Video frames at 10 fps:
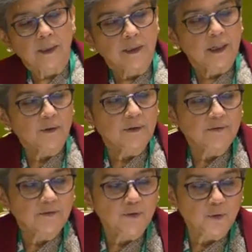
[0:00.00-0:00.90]
I now
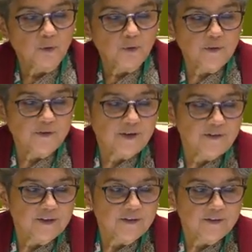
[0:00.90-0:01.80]
give the floor to His
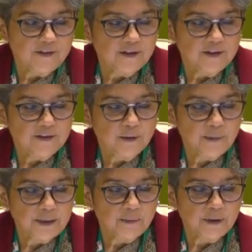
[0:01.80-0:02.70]
Excellency
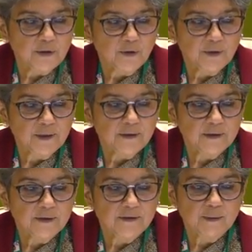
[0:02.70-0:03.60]
Demeke Mekonnen,
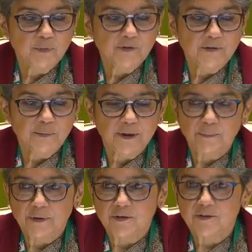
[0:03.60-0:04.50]
Deputy
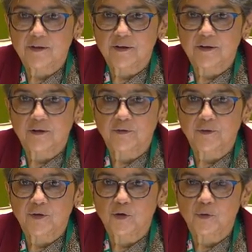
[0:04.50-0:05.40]
Prime Minister
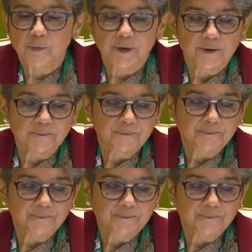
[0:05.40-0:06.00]
of Ethiopia.